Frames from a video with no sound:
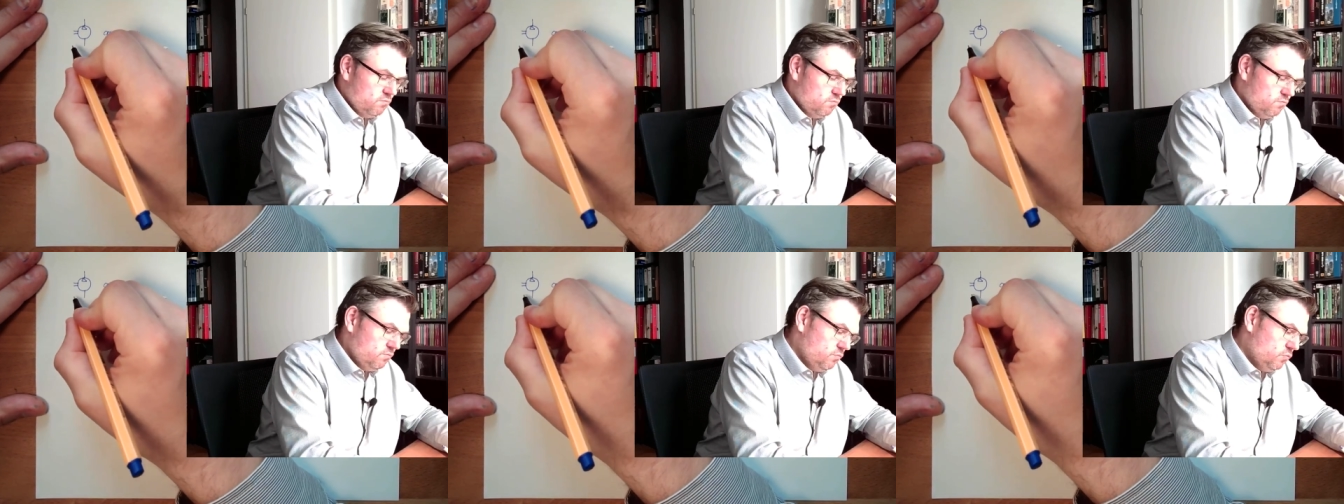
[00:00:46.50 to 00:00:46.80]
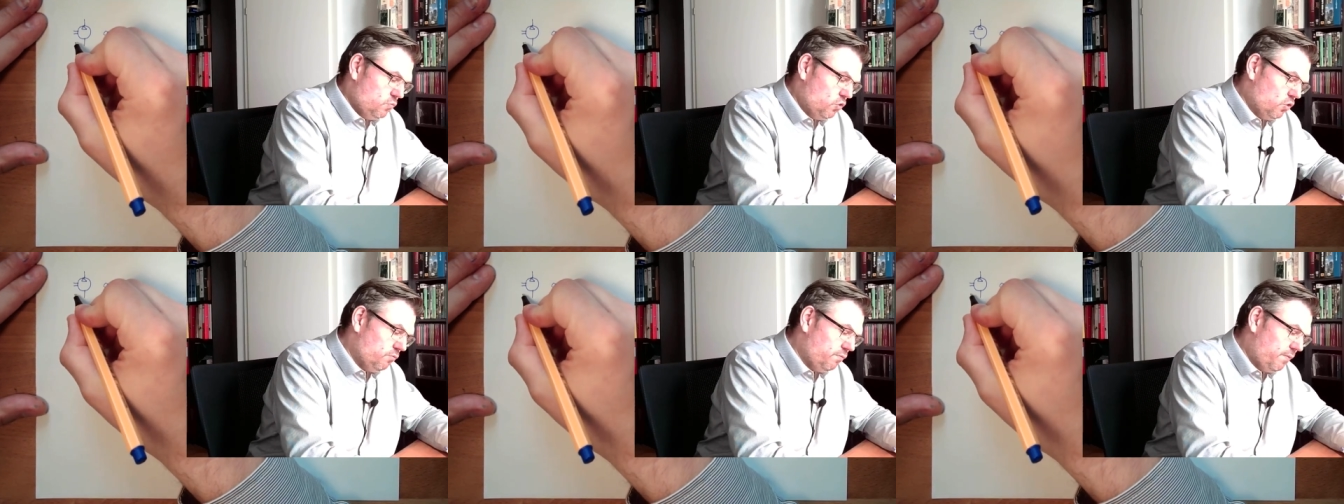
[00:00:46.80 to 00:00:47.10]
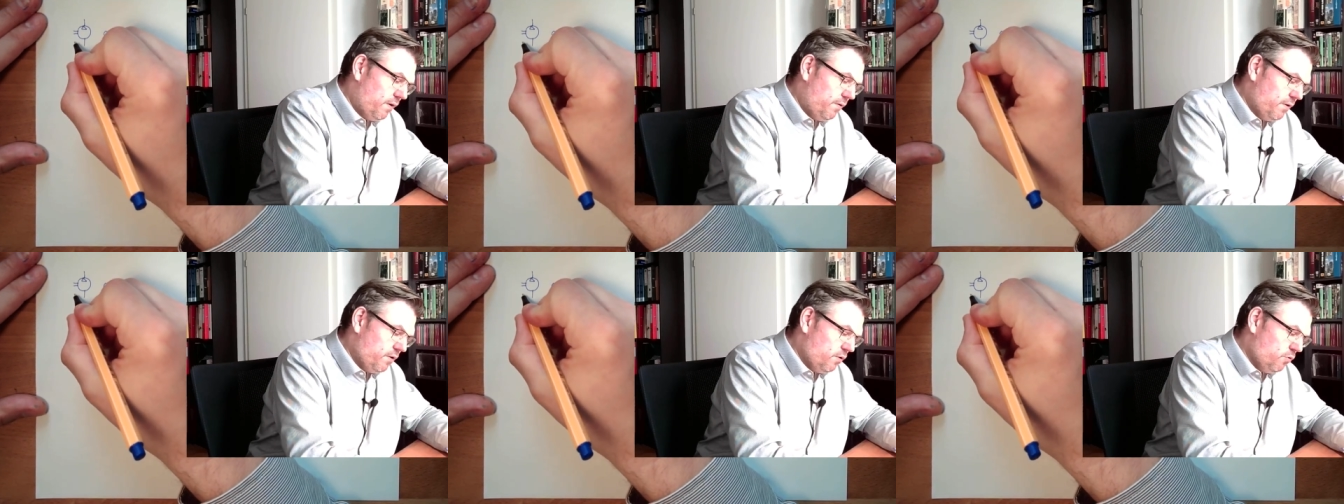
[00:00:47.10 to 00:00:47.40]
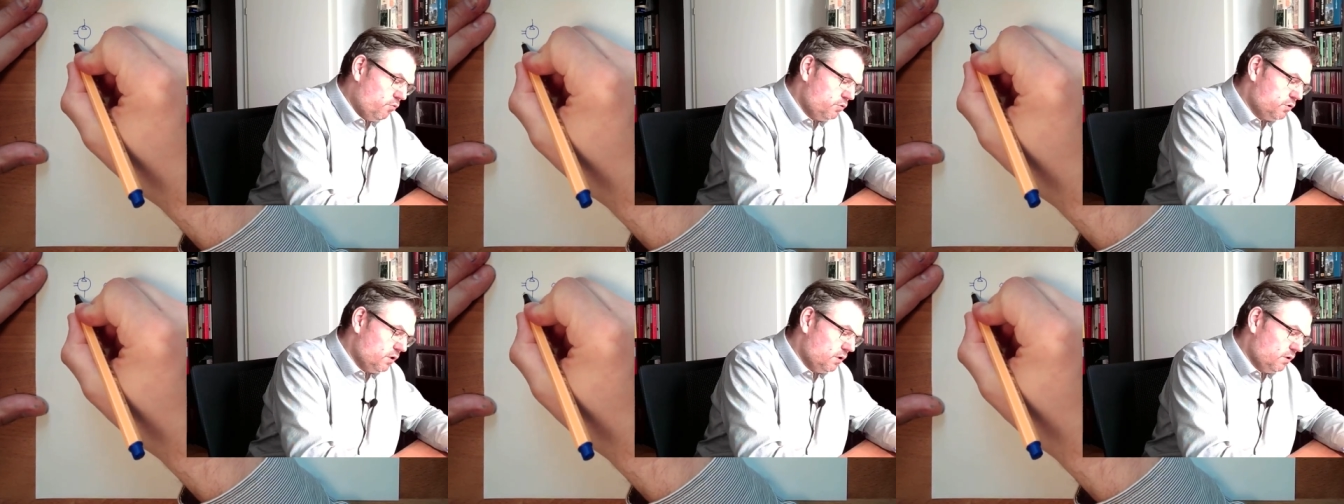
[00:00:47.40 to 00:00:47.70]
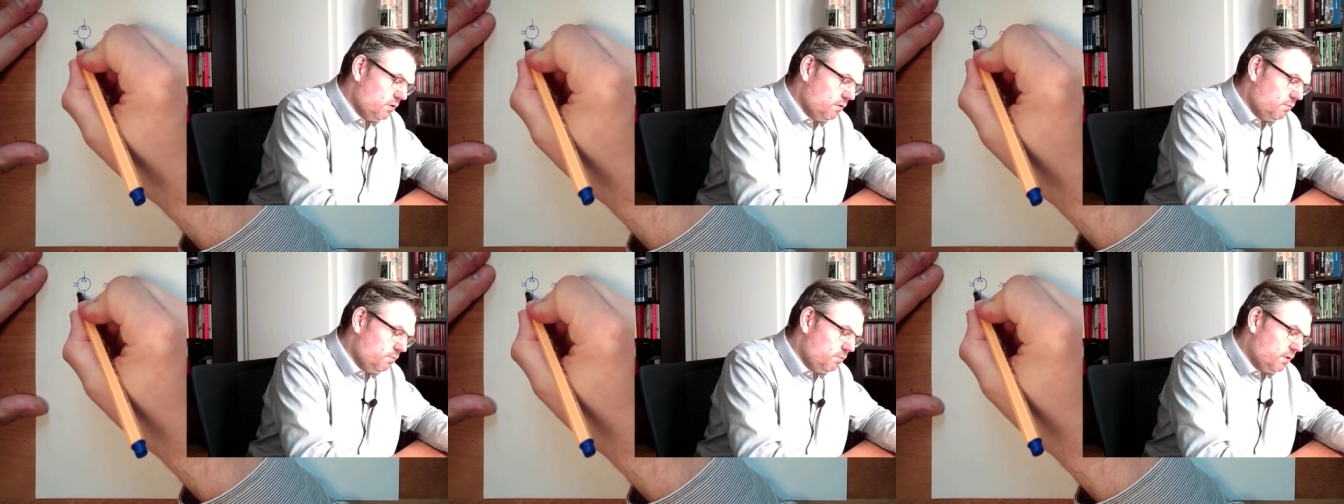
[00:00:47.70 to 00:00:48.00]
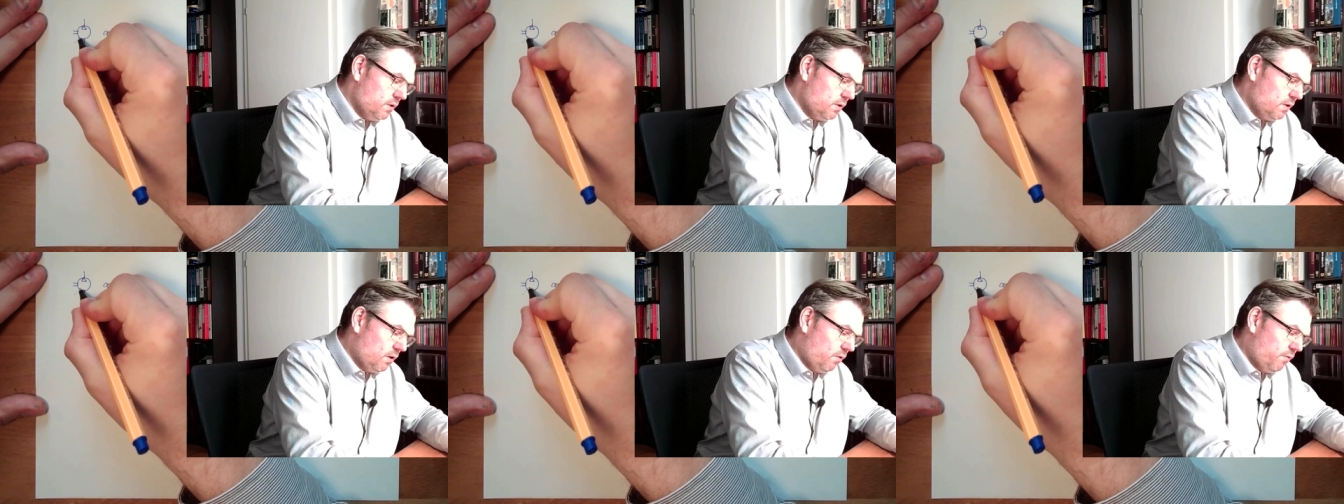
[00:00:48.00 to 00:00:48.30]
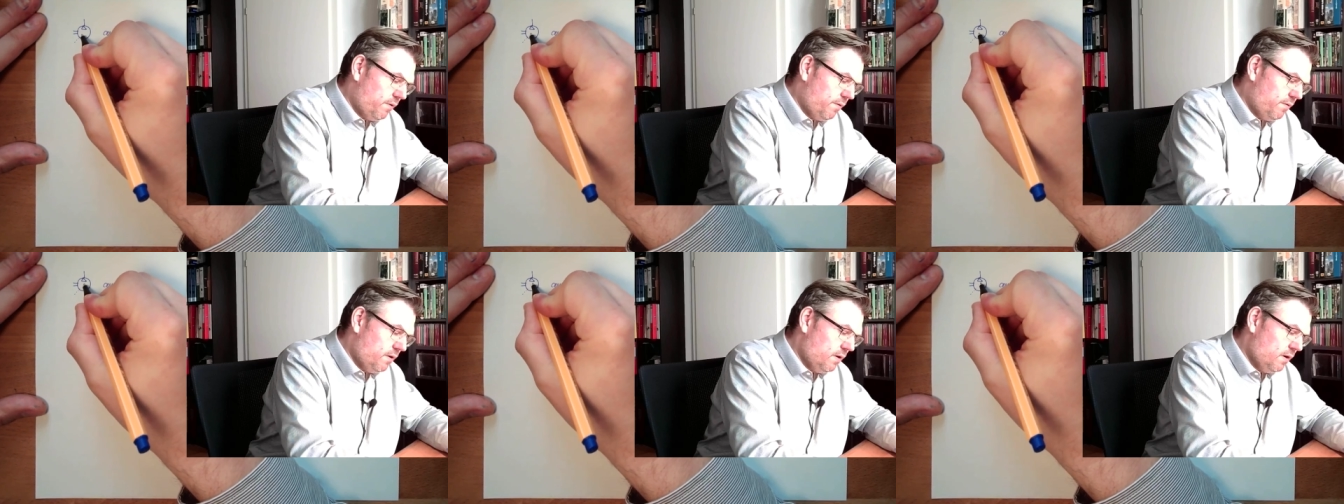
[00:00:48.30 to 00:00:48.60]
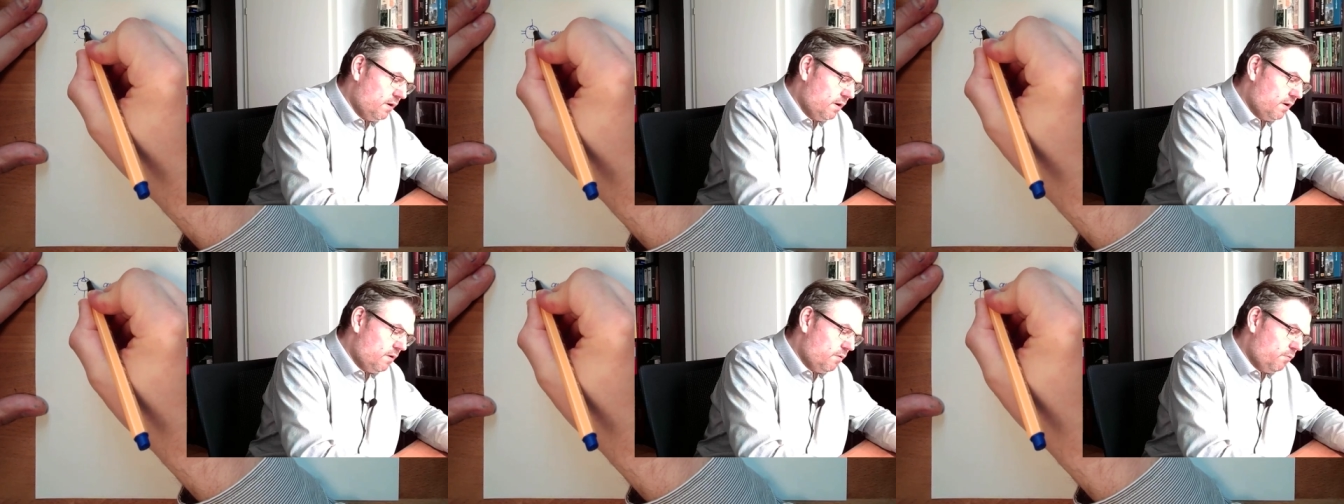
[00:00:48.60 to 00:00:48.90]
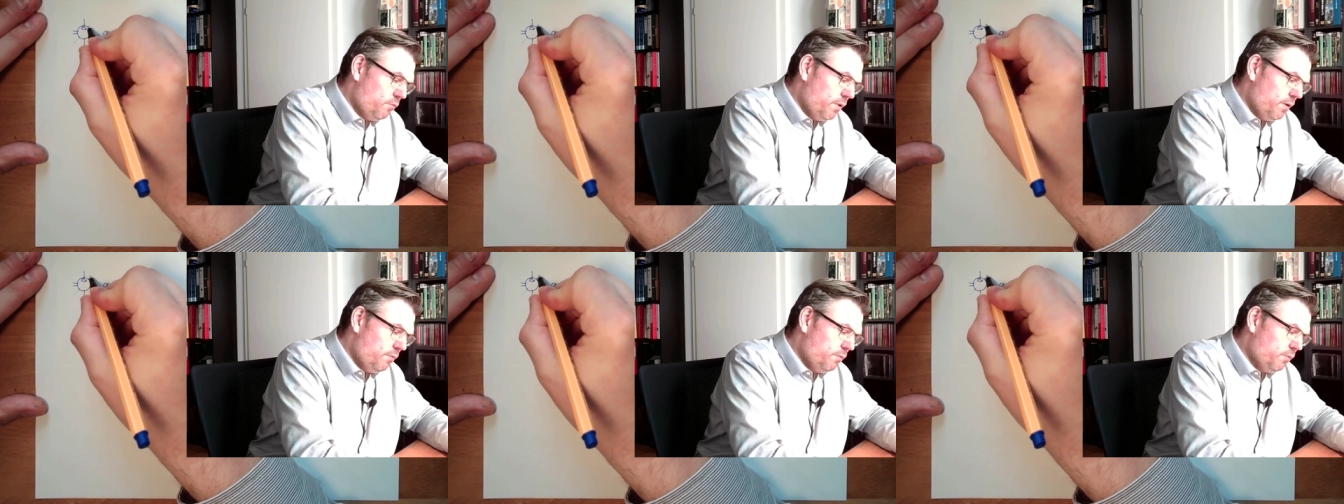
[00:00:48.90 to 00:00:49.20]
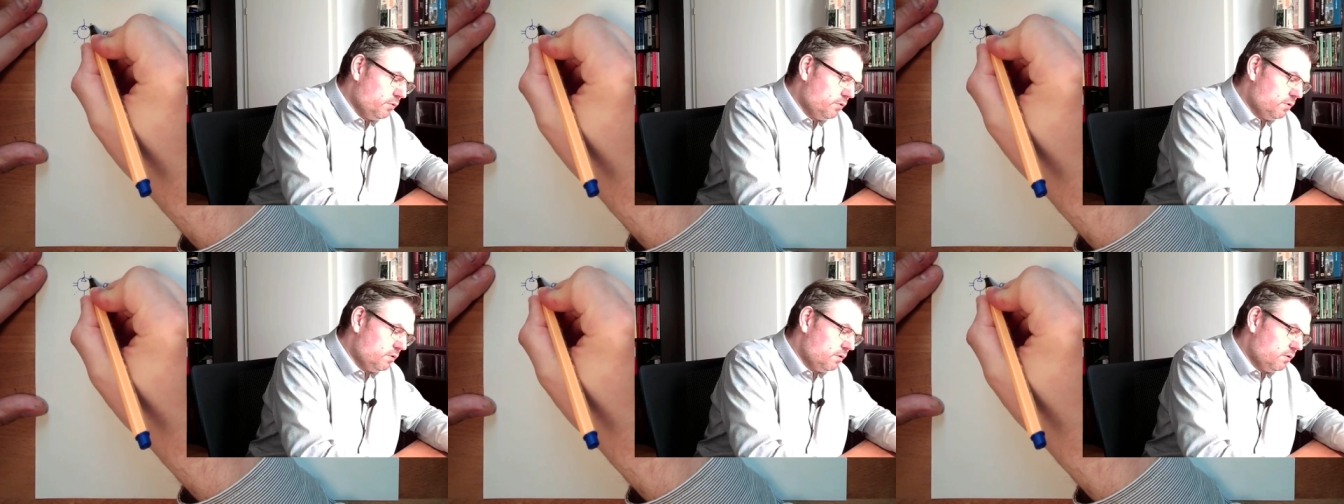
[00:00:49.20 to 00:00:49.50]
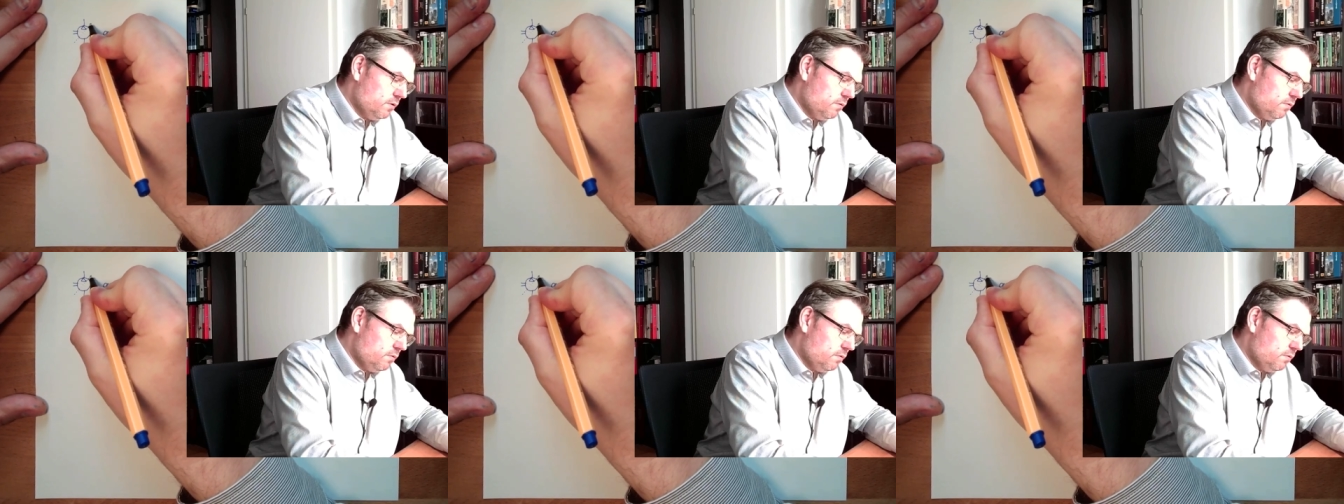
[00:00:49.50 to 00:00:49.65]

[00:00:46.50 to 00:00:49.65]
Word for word: not very usual, but however, we would